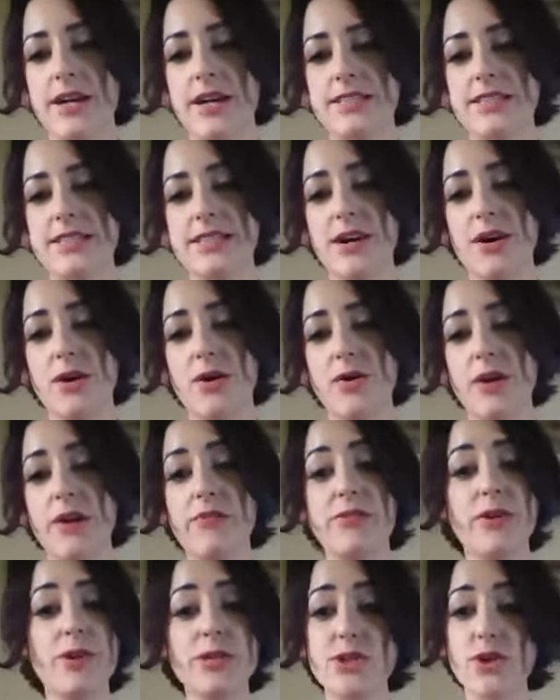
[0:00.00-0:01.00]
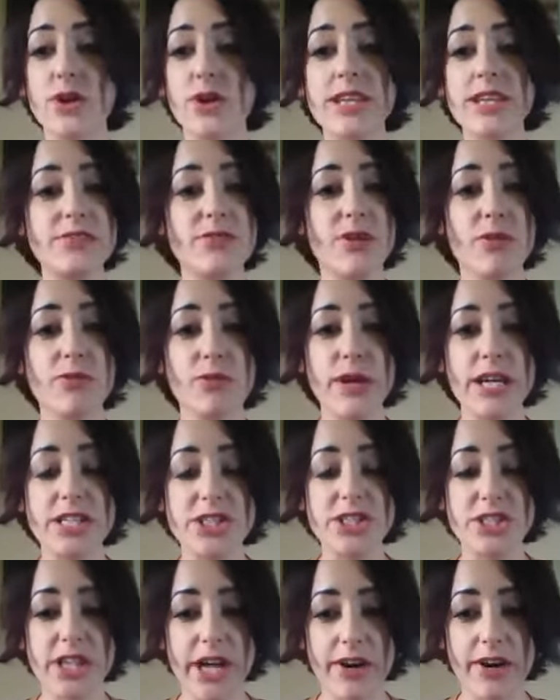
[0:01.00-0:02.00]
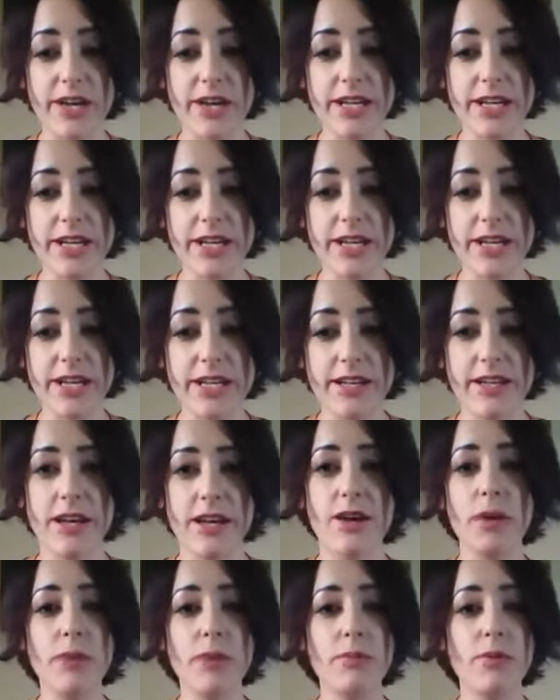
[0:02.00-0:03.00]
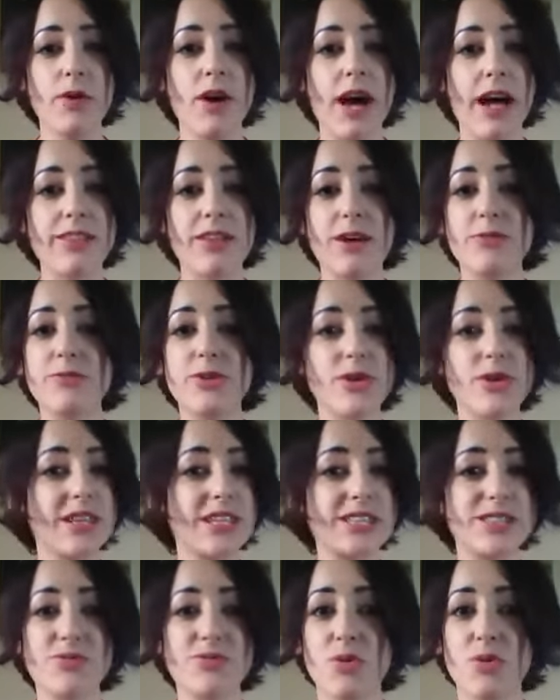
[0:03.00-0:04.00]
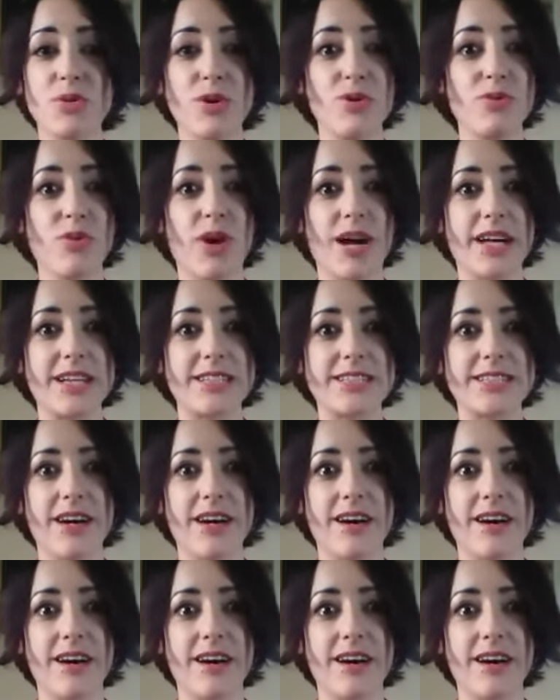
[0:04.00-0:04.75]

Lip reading: So if you enjoy this, feel free to share it with people. I love doing these full moon ones.